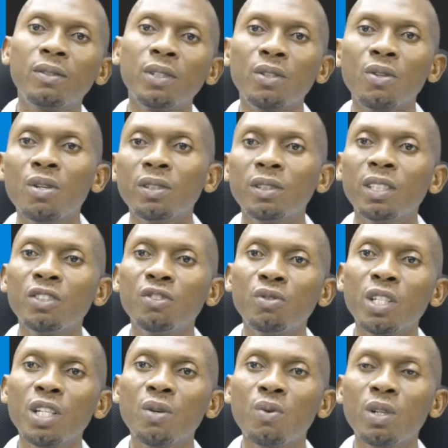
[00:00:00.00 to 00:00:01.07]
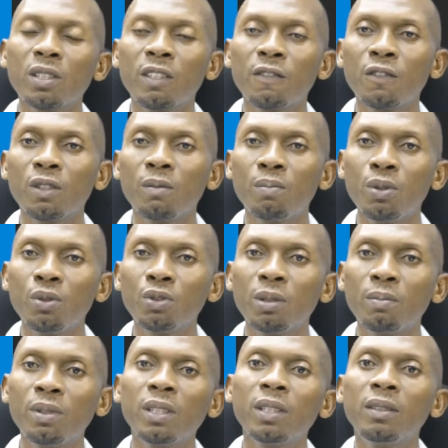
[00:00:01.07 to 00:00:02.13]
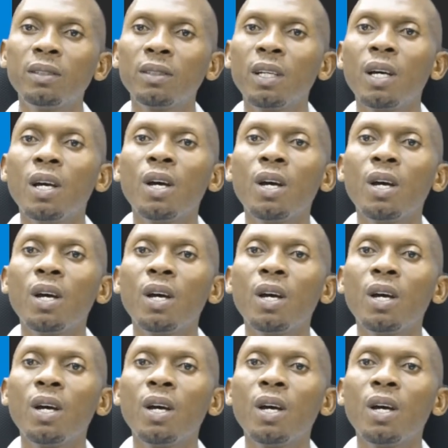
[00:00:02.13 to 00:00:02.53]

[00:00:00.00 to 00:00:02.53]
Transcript: So it contains drinking water for the poultry birds.